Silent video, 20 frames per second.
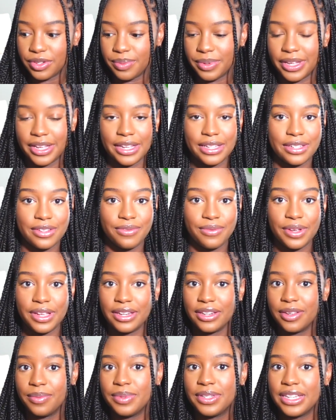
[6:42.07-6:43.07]
because if we
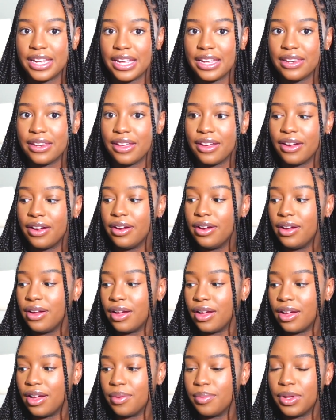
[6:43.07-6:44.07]
end up staying there
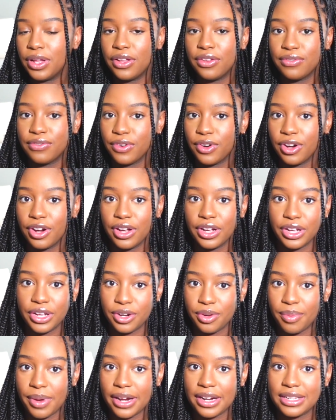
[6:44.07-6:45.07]
for a good
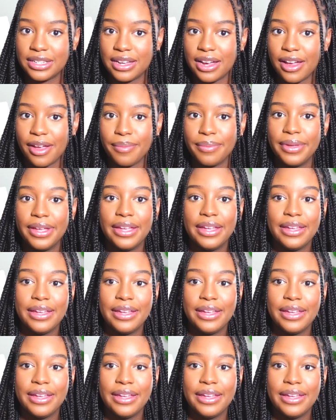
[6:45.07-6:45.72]
amount of time,